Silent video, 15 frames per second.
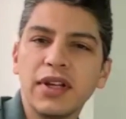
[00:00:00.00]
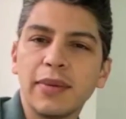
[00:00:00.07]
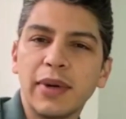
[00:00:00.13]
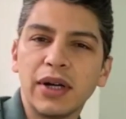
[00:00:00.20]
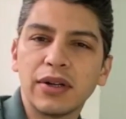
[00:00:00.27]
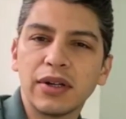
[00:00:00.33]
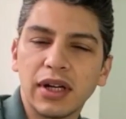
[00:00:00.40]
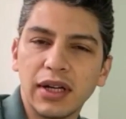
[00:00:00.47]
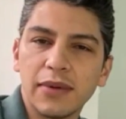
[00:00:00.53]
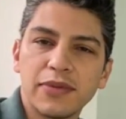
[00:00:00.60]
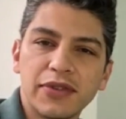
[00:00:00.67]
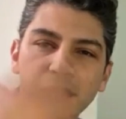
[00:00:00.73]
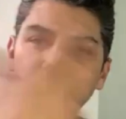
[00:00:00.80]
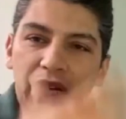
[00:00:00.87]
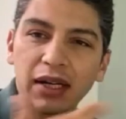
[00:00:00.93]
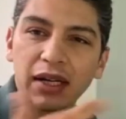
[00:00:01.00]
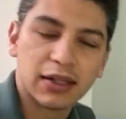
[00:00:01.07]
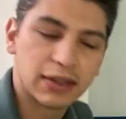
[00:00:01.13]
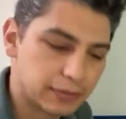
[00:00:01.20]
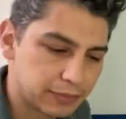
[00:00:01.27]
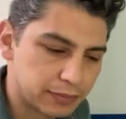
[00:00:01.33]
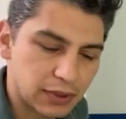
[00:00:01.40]
think about
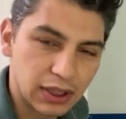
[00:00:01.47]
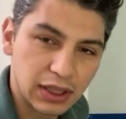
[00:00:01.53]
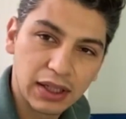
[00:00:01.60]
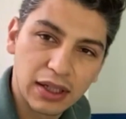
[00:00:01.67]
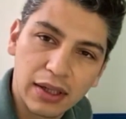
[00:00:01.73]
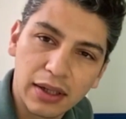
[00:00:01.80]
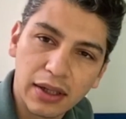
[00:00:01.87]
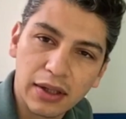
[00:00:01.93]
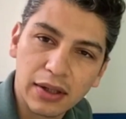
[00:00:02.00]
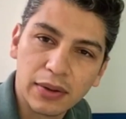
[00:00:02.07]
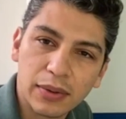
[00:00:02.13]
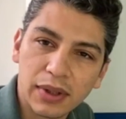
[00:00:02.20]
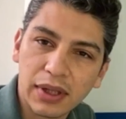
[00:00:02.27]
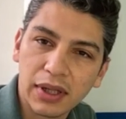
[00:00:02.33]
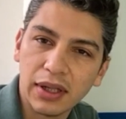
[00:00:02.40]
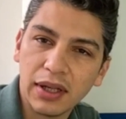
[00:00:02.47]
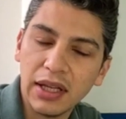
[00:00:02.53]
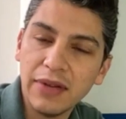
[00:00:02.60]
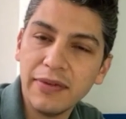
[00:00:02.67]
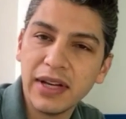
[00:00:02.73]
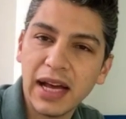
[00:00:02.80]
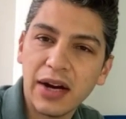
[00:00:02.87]
sunblock? Like,
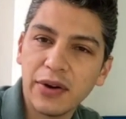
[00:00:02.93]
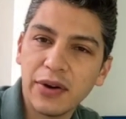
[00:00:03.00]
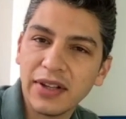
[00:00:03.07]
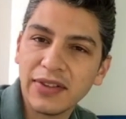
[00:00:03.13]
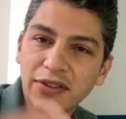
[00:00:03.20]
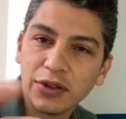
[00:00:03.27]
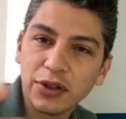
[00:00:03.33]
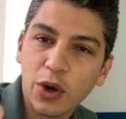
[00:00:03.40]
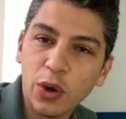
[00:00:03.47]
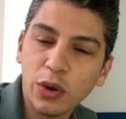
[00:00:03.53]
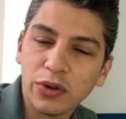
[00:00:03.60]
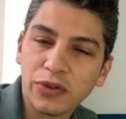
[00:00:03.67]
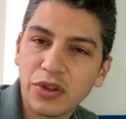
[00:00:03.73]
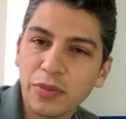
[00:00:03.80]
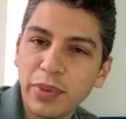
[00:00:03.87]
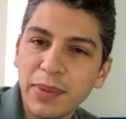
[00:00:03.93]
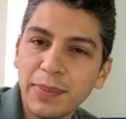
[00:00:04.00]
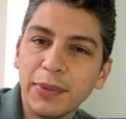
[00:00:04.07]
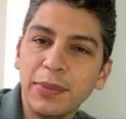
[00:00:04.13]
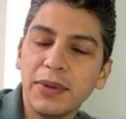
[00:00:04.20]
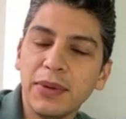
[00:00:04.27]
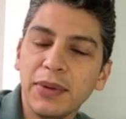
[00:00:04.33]
even now it's still cold. Should people
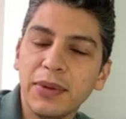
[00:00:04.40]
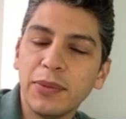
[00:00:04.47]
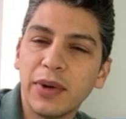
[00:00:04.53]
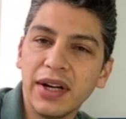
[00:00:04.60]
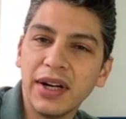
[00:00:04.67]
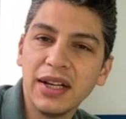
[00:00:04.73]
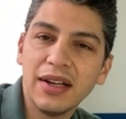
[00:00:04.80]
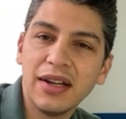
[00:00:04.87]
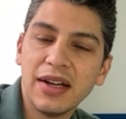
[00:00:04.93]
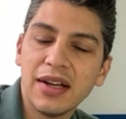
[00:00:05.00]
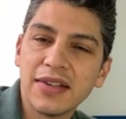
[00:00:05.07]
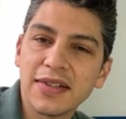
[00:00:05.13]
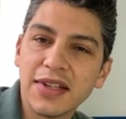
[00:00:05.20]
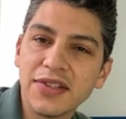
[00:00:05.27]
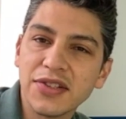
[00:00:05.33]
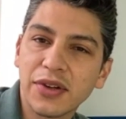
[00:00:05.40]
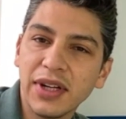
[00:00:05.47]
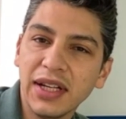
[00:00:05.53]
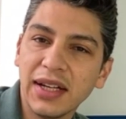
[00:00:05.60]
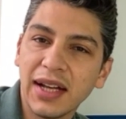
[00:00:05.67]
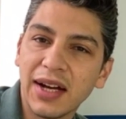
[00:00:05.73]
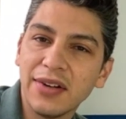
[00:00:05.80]
be wearing
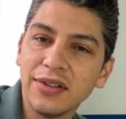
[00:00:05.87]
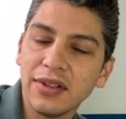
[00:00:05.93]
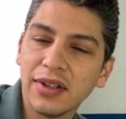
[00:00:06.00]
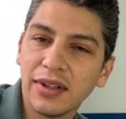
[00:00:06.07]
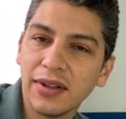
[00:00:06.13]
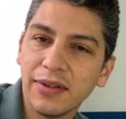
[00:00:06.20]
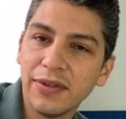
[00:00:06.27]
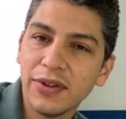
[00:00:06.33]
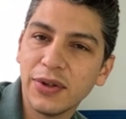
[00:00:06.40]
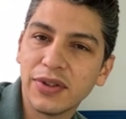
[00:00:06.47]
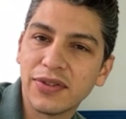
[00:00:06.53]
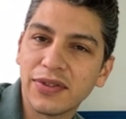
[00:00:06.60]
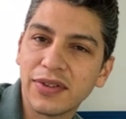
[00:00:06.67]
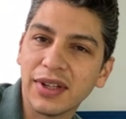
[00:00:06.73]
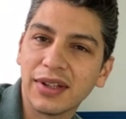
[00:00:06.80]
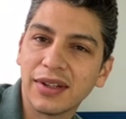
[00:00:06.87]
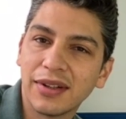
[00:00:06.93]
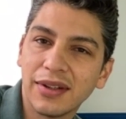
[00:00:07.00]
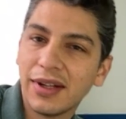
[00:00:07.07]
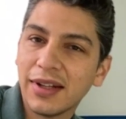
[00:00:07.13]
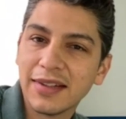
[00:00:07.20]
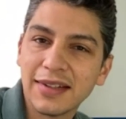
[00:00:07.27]
sunscreen now, even though it's
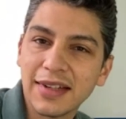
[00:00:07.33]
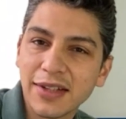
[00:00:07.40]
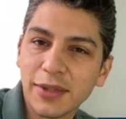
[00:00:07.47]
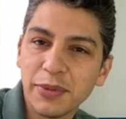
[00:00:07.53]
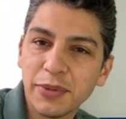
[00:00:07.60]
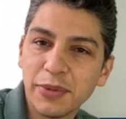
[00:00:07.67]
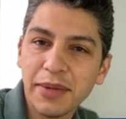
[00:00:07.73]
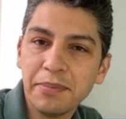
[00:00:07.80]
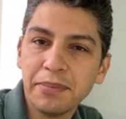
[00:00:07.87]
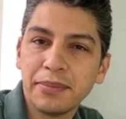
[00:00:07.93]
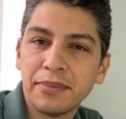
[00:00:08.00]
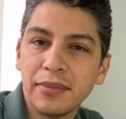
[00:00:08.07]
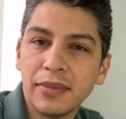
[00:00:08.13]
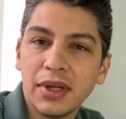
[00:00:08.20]
not summertime?